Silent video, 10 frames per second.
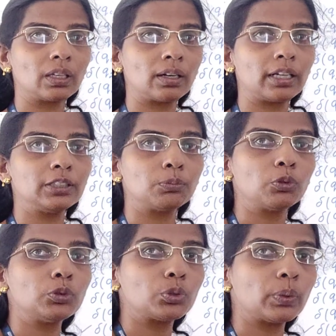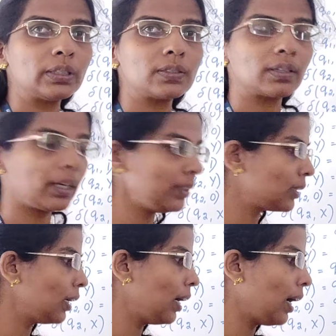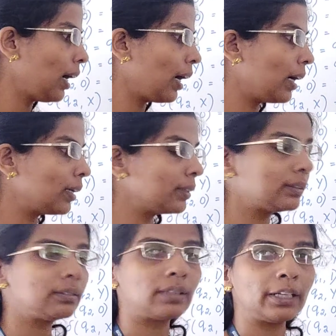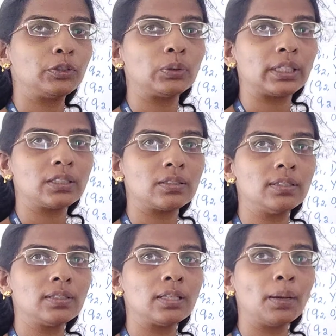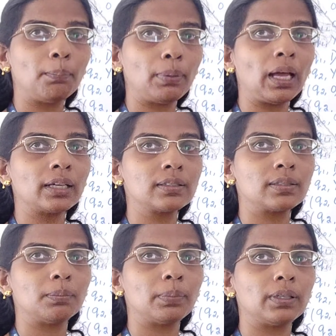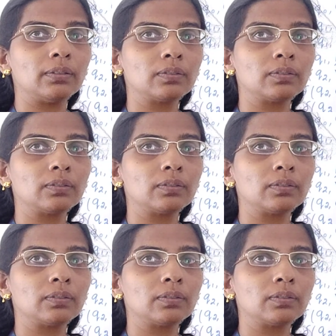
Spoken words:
Right? Move towards right. Try to touch this blank symbol.